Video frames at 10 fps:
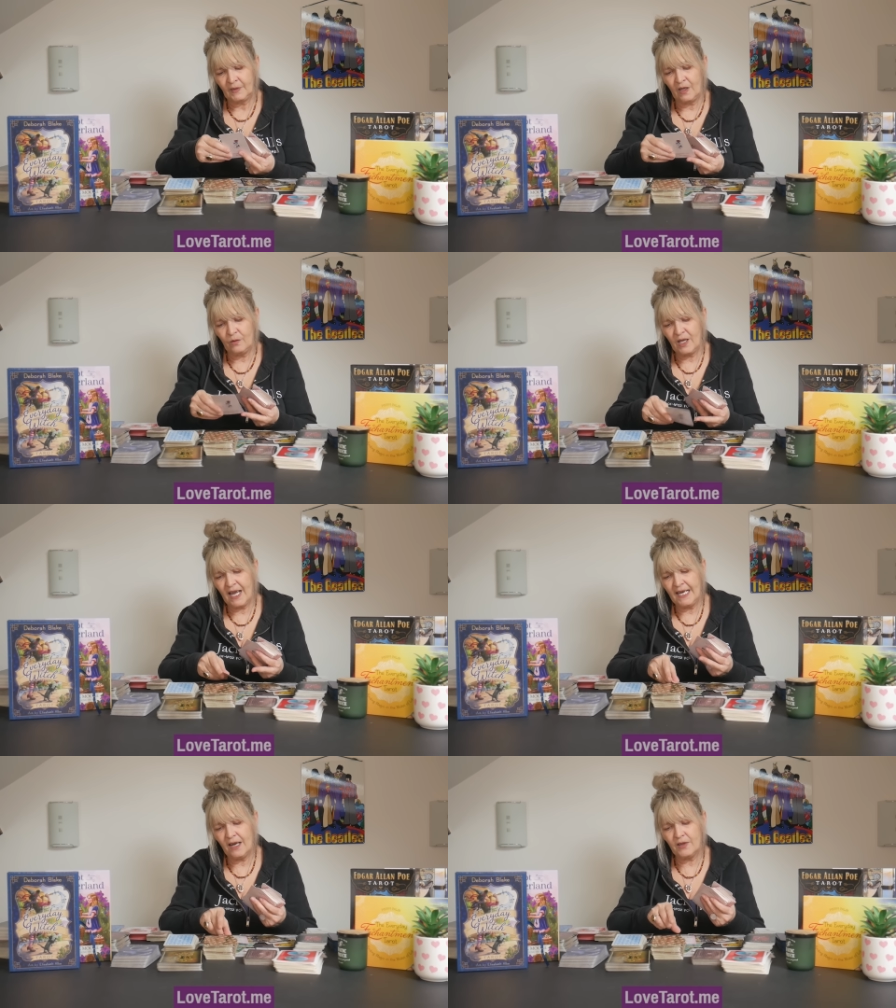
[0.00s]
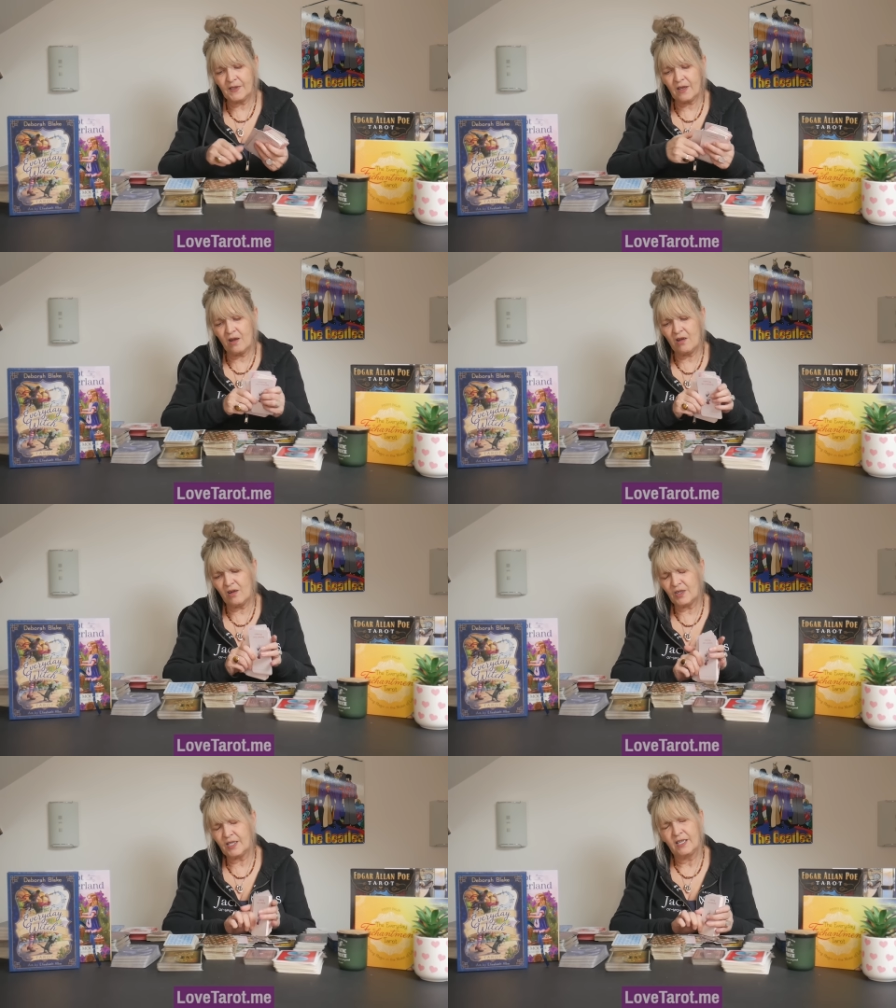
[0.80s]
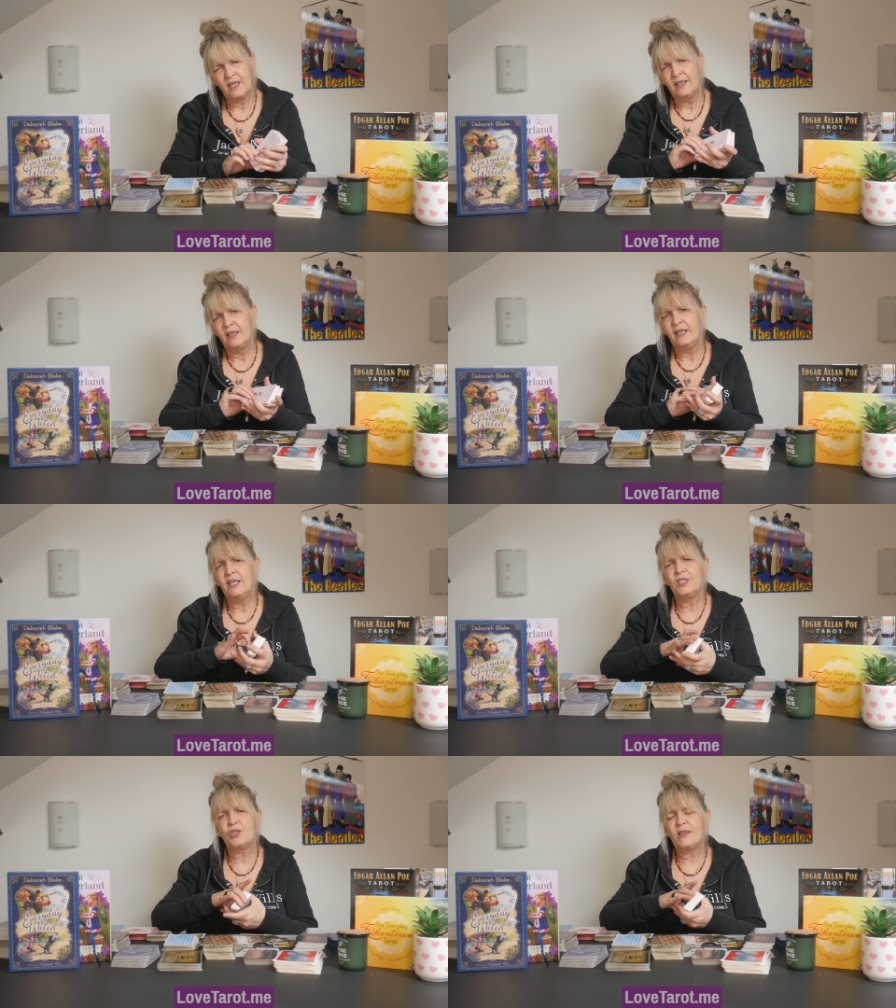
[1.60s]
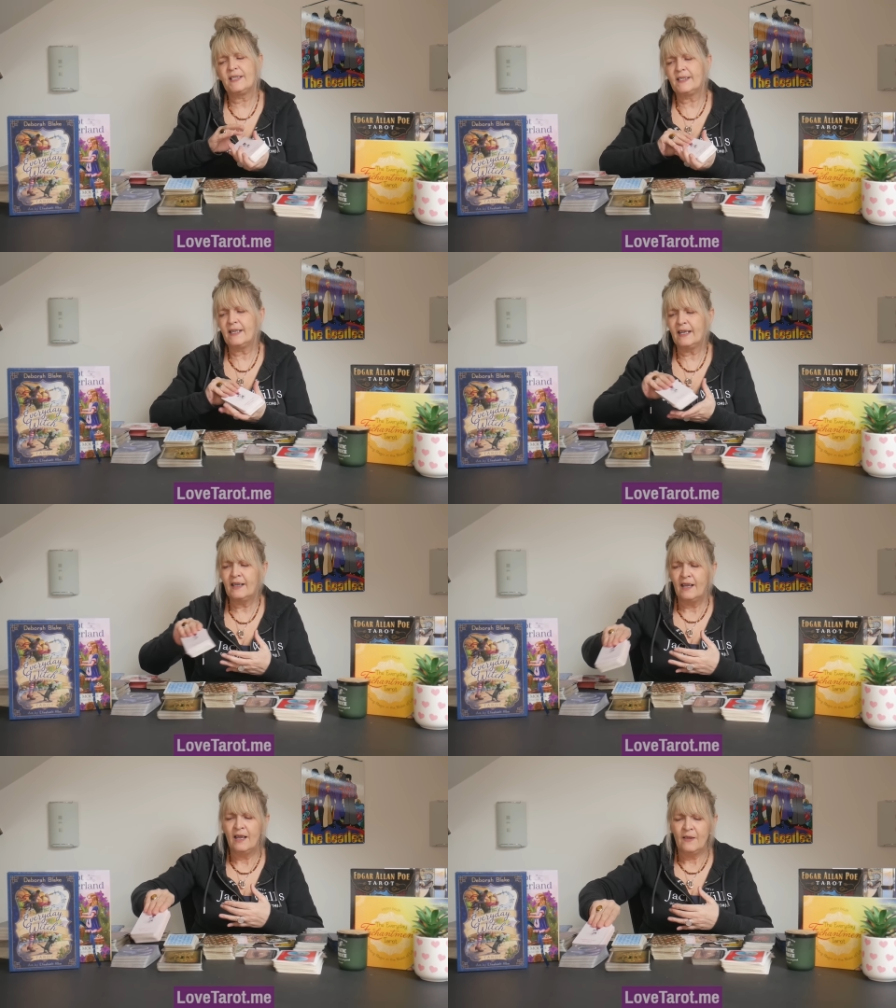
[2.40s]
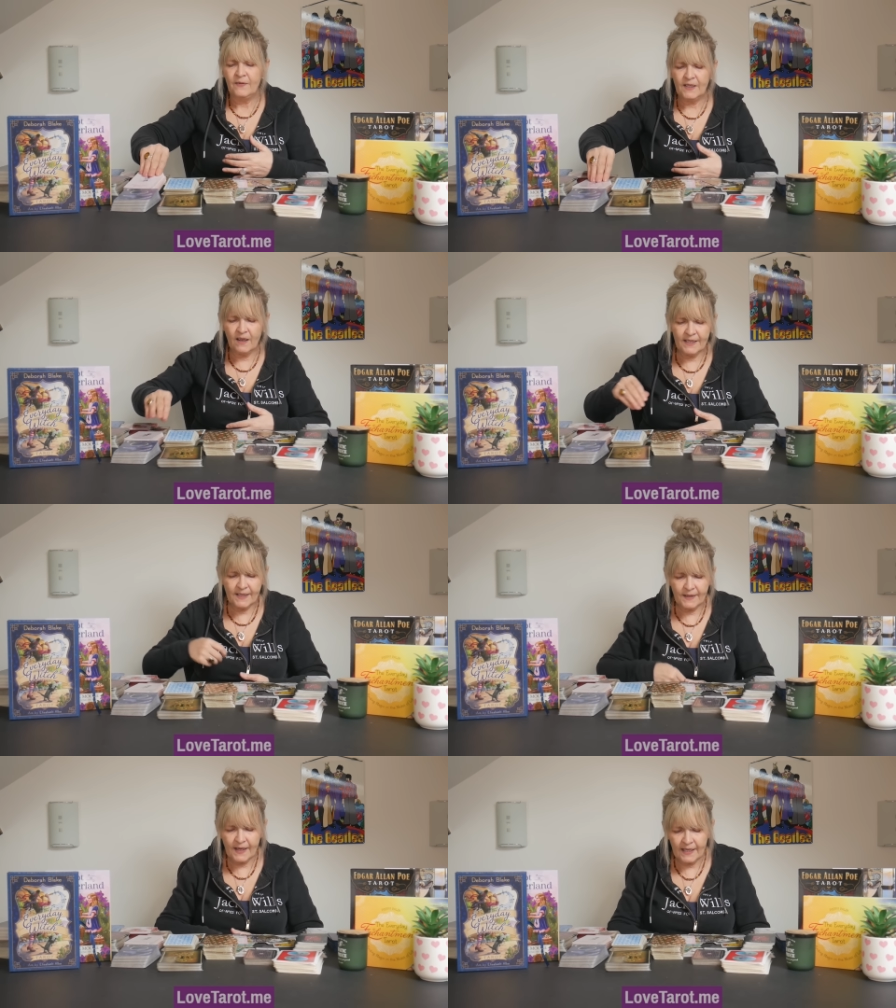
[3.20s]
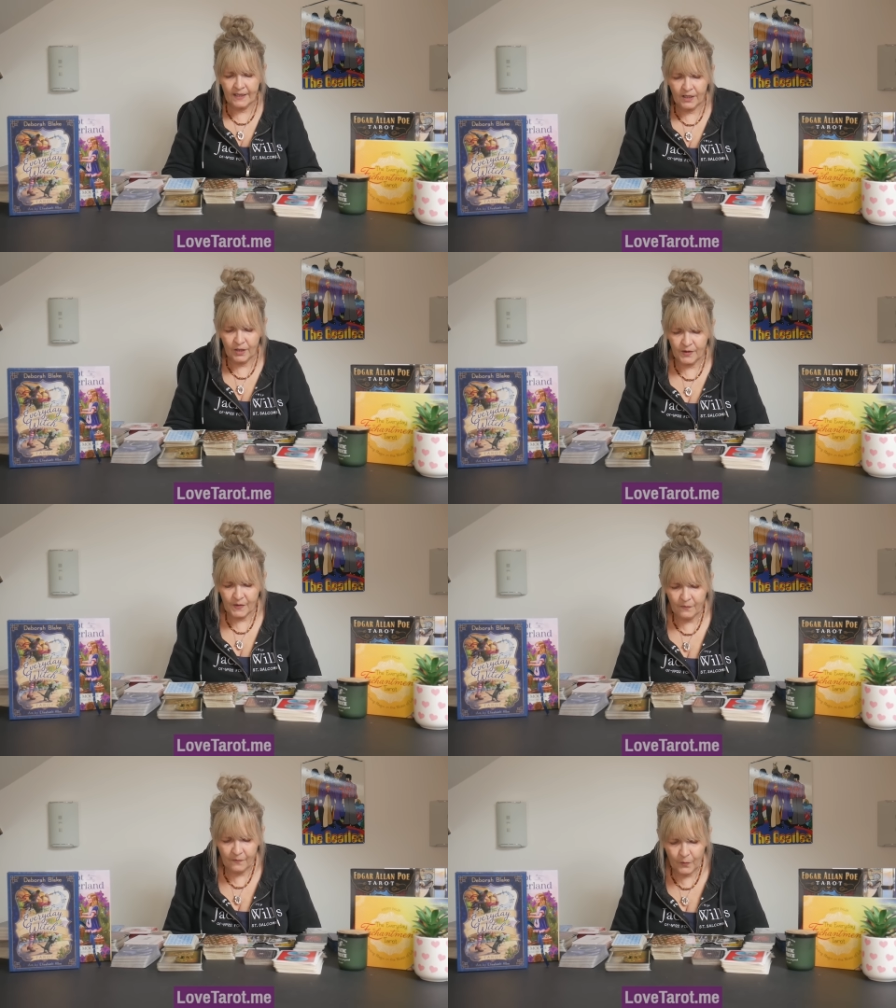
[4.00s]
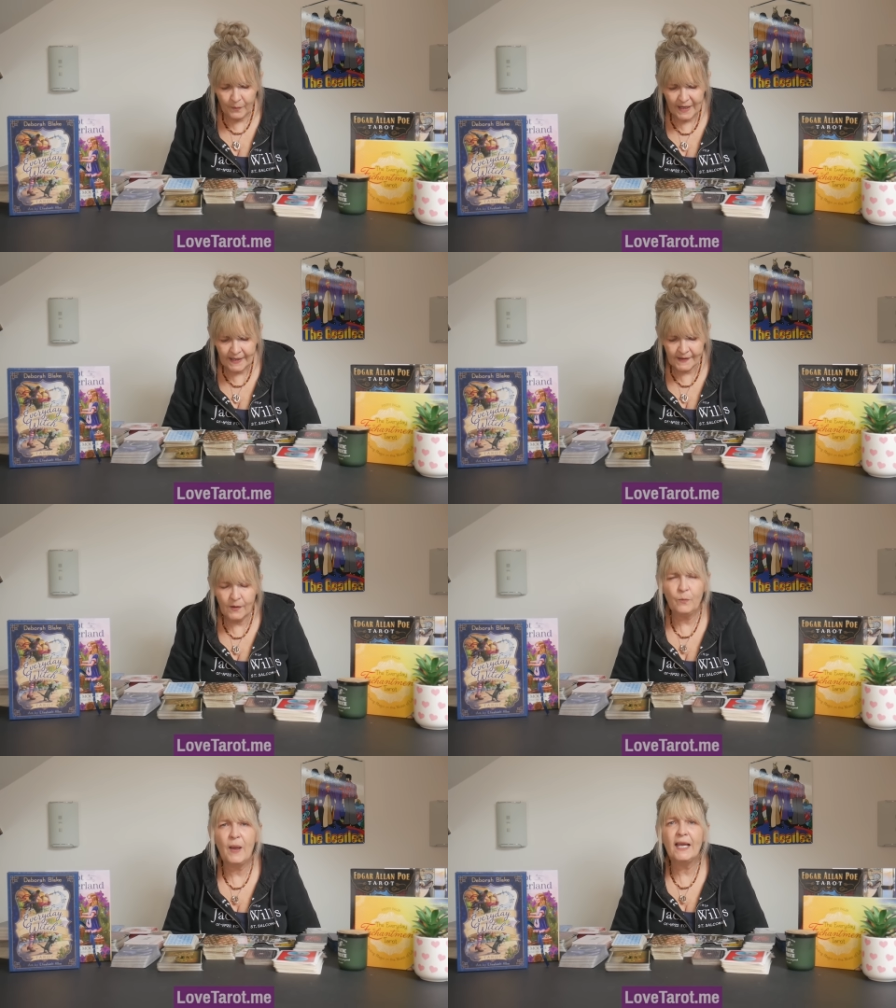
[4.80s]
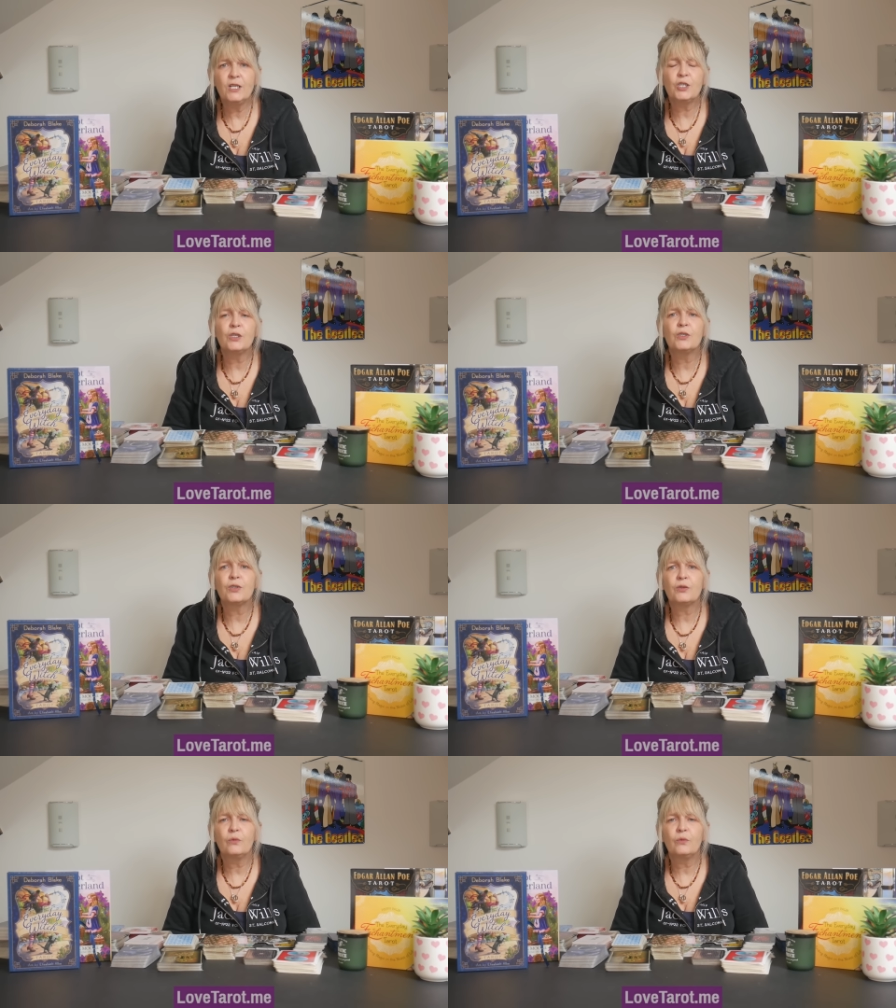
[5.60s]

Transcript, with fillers: Okay, last card. Interesting. They'd like to thank you to, for being so patient